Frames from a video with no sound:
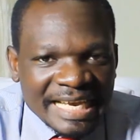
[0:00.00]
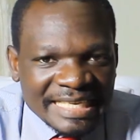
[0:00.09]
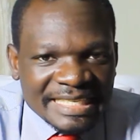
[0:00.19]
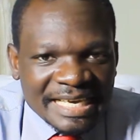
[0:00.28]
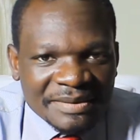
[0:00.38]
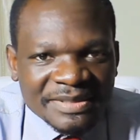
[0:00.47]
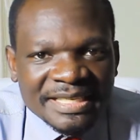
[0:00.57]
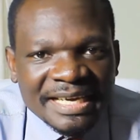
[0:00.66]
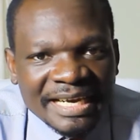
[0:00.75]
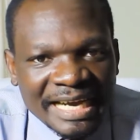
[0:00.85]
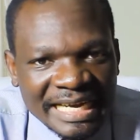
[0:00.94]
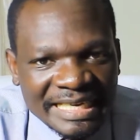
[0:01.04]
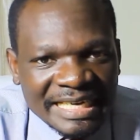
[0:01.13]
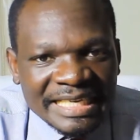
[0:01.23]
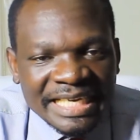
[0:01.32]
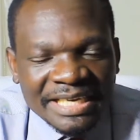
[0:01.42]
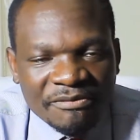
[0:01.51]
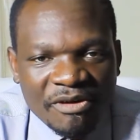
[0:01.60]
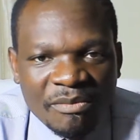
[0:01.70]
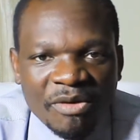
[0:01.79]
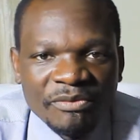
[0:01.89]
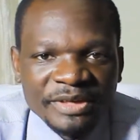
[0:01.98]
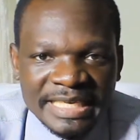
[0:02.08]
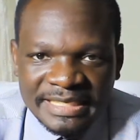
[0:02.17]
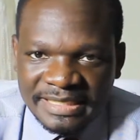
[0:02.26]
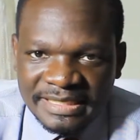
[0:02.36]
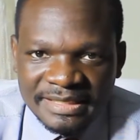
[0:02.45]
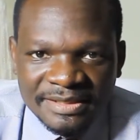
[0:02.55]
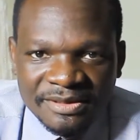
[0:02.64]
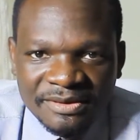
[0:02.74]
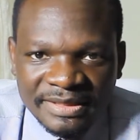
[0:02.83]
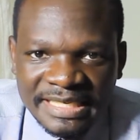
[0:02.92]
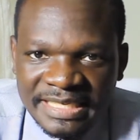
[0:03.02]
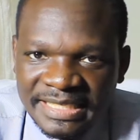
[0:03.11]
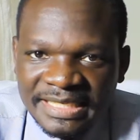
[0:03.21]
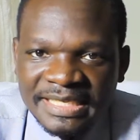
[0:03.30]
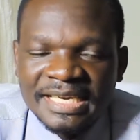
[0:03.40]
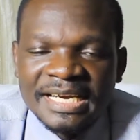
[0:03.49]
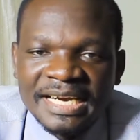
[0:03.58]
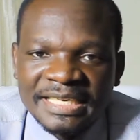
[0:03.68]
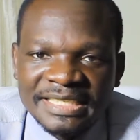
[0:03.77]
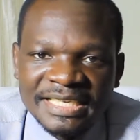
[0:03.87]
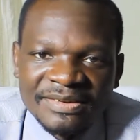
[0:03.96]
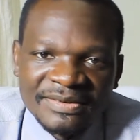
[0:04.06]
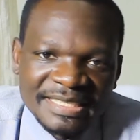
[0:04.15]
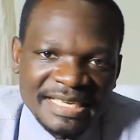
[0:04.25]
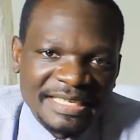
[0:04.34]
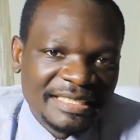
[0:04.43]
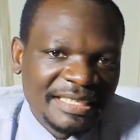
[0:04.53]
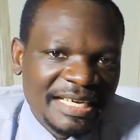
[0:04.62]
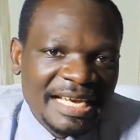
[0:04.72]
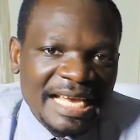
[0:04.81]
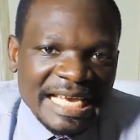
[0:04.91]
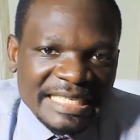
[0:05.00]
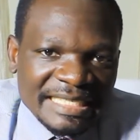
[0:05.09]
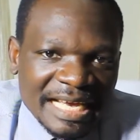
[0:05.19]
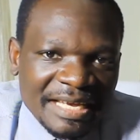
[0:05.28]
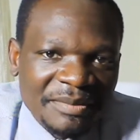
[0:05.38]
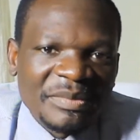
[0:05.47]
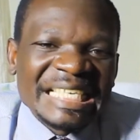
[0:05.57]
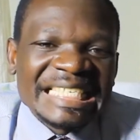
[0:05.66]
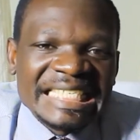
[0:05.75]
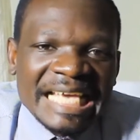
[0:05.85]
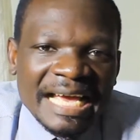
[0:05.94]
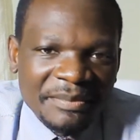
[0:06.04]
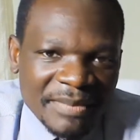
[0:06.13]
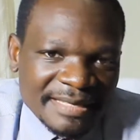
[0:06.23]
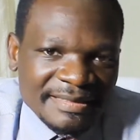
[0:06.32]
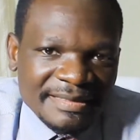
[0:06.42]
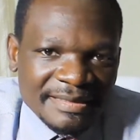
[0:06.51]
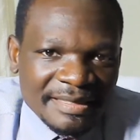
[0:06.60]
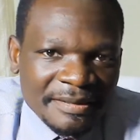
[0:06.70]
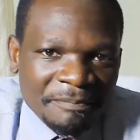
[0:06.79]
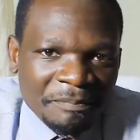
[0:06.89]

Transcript: enzymes are added in form of yeast. So yeast actually contain enzyme Enzymes.